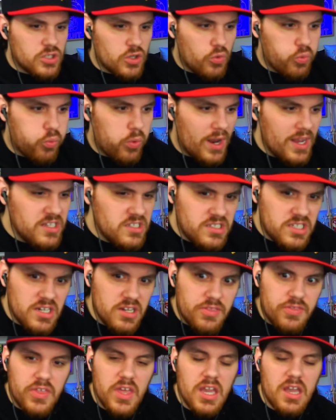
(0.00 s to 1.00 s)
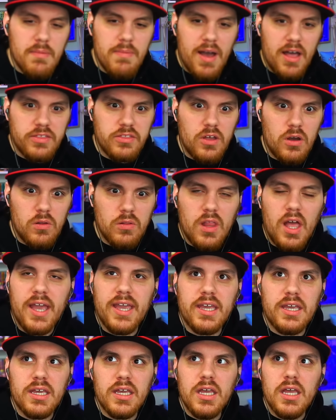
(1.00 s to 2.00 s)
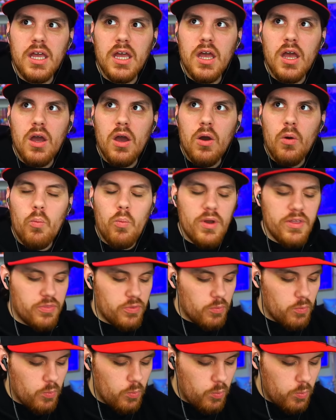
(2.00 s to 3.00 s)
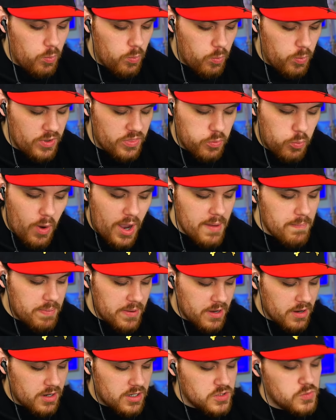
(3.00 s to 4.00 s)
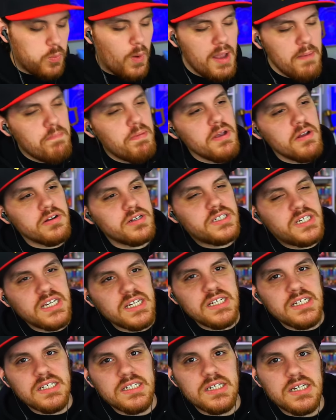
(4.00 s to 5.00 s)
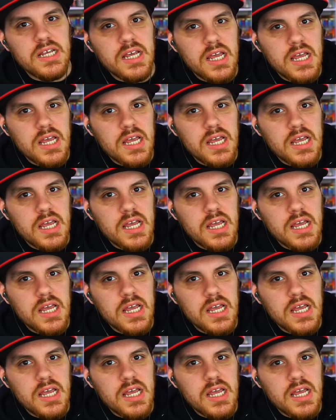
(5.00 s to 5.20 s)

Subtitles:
crazy to think about, though, like, with Whitebeard, because Whitebeard didn't